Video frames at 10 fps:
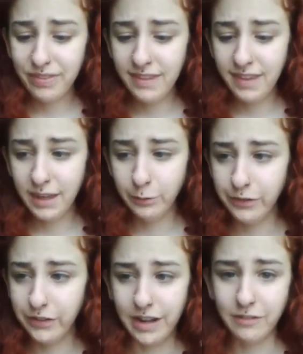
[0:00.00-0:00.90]
it
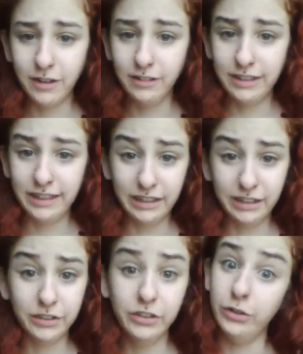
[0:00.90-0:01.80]
was
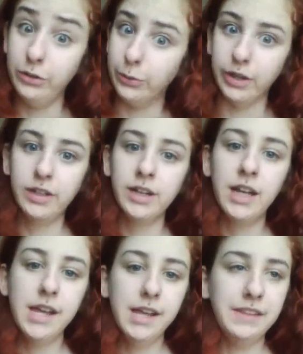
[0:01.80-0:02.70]
definitely New York.
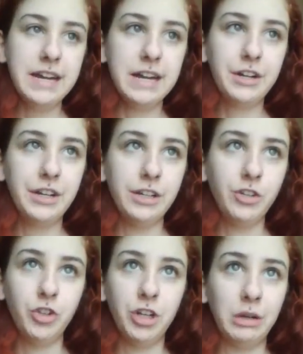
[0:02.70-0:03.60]
The air
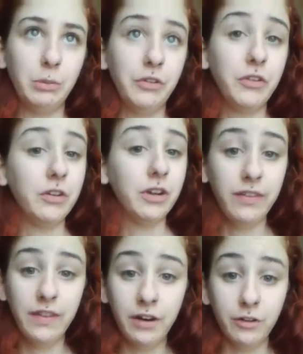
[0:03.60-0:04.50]
conditioning was
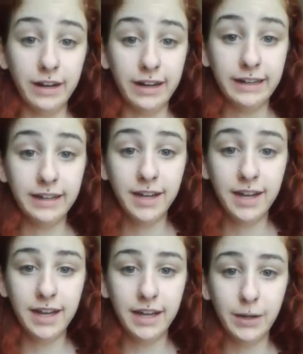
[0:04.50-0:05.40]
not that great.
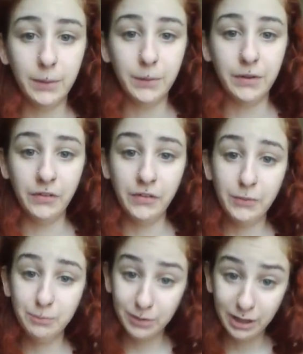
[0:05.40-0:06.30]
It
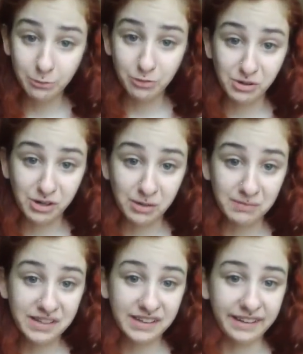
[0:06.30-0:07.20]
was pretty
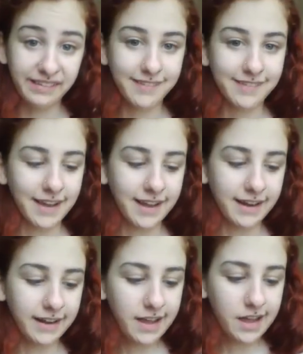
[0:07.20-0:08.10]
warm
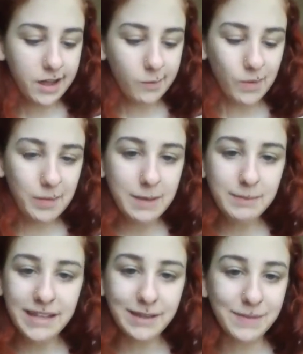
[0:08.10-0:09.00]
inside. Maybe
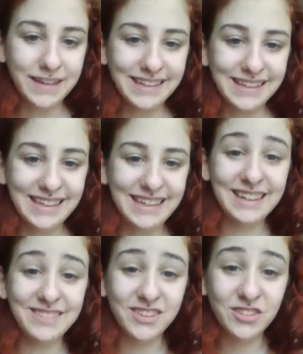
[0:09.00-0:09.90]
I'm being picky
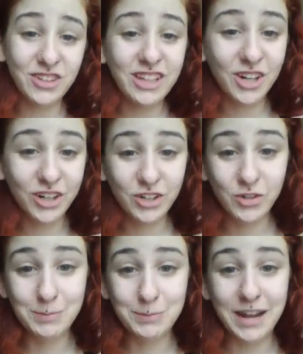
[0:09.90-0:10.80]
because it's really hard
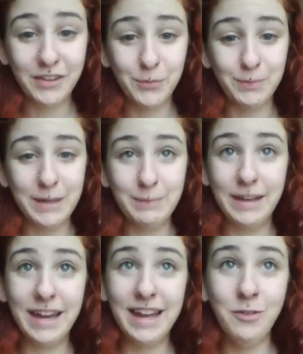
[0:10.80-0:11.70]
to impress me,
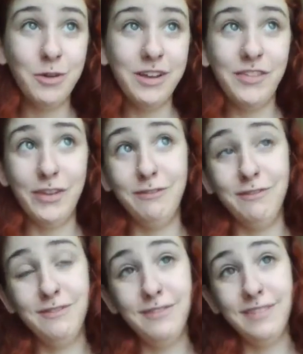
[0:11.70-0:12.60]
but I wasn't
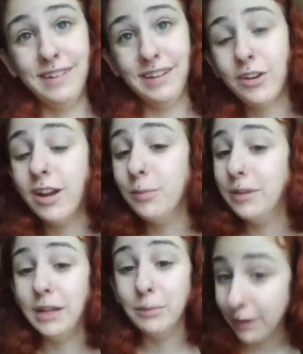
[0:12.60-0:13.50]

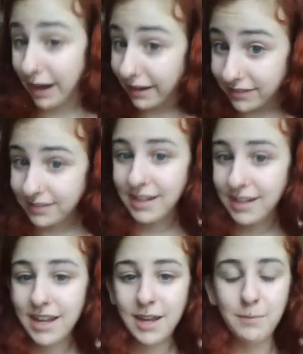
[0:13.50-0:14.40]
incredibly impressed
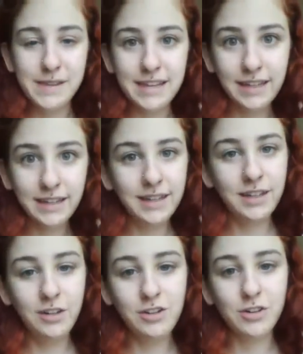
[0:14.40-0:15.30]
being
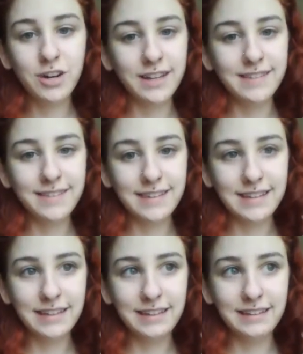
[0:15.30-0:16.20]
in New York and
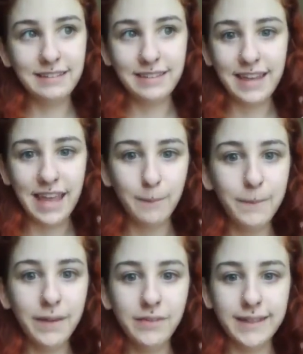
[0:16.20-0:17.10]
seeing the
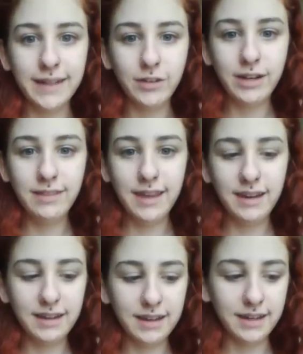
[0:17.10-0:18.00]
campus and
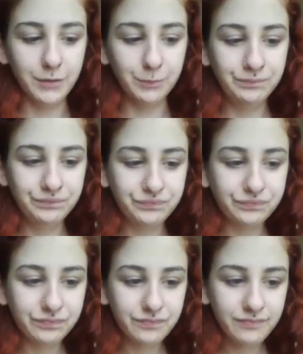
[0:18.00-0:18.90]
everything.
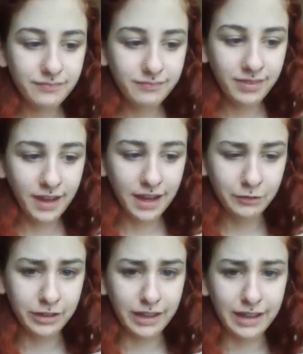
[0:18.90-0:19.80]
I
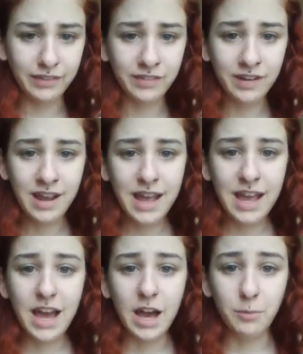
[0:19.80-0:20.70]
realized
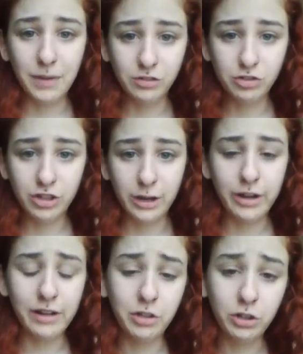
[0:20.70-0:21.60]
how much I would
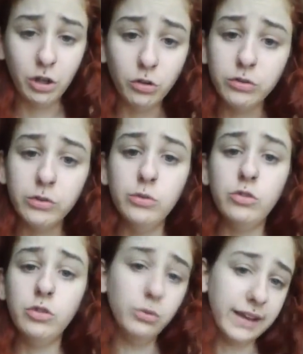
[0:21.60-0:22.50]
have to go through
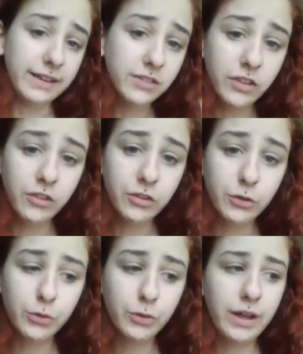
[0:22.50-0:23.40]
to get to the
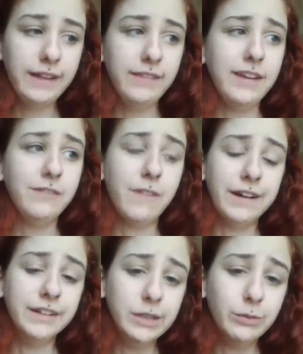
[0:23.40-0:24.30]
school, and then
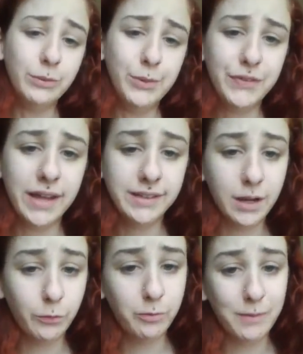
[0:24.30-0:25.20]
finally when we sat
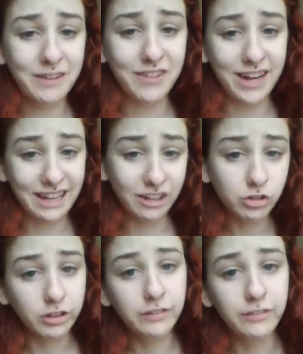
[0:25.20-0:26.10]
down with my
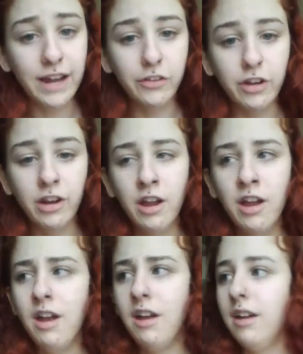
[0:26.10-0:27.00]
financial advisor,
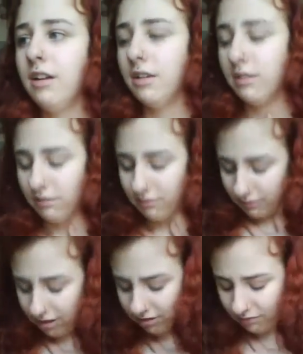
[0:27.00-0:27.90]

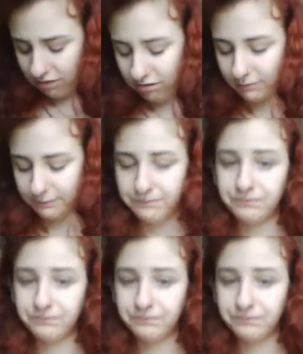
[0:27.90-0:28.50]
I